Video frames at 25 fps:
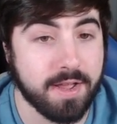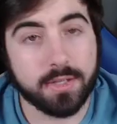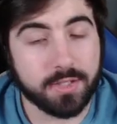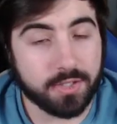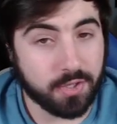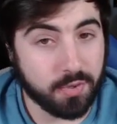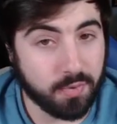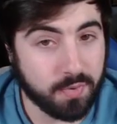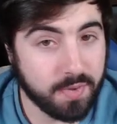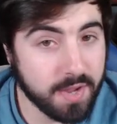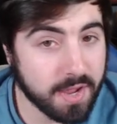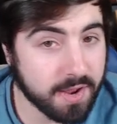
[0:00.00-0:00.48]

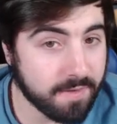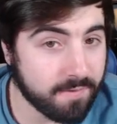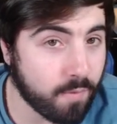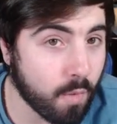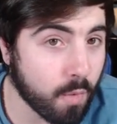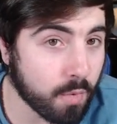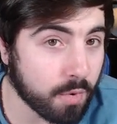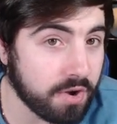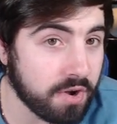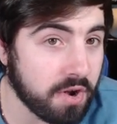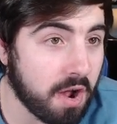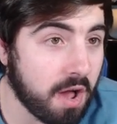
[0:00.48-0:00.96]
So you can get it
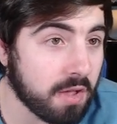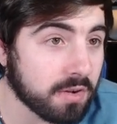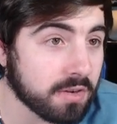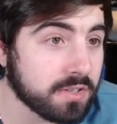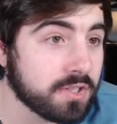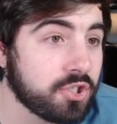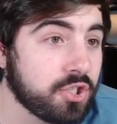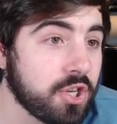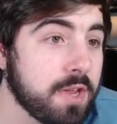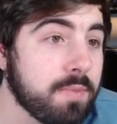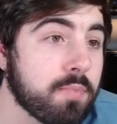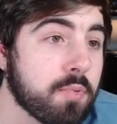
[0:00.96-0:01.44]

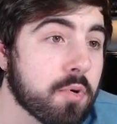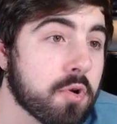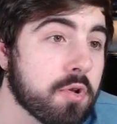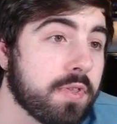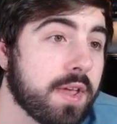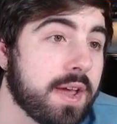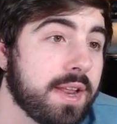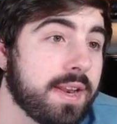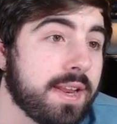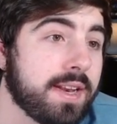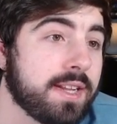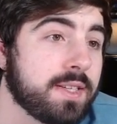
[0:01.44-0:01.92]
$40 cheaper
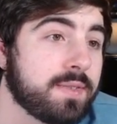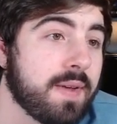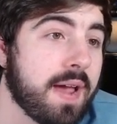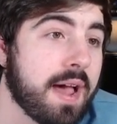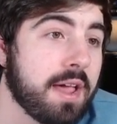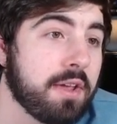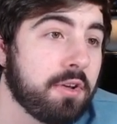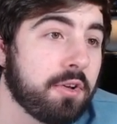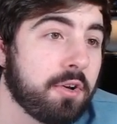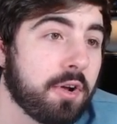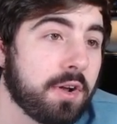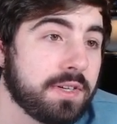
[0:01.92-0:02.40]
than it is
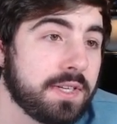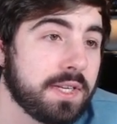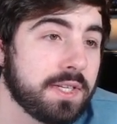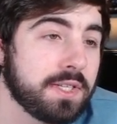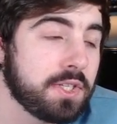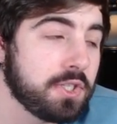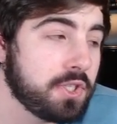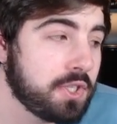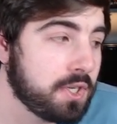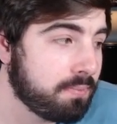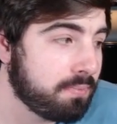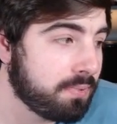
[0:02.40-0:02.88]
valued on
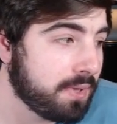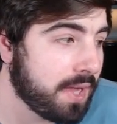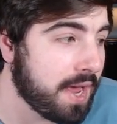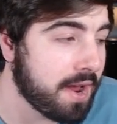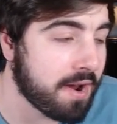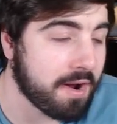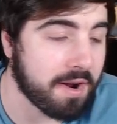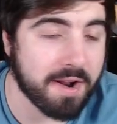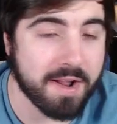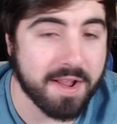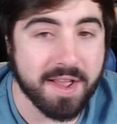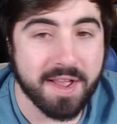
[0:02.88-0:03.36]
TCG
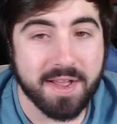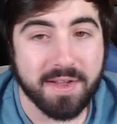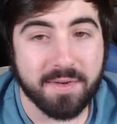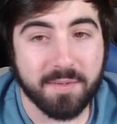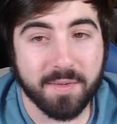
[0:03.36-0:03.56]
Player,